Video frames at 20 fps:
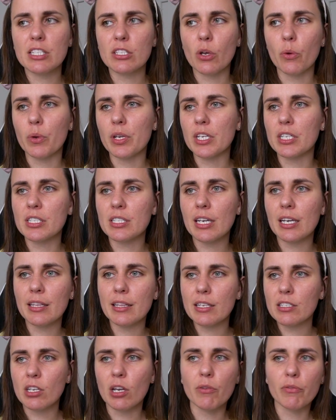So when you're seeing
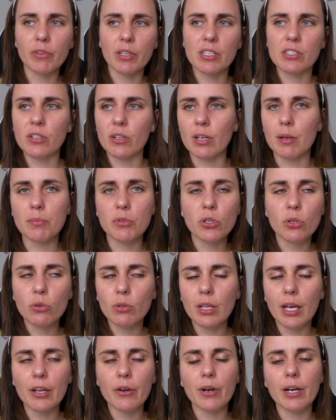this, hopefully it's not up too
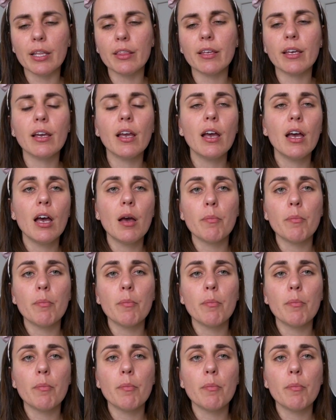late or anything,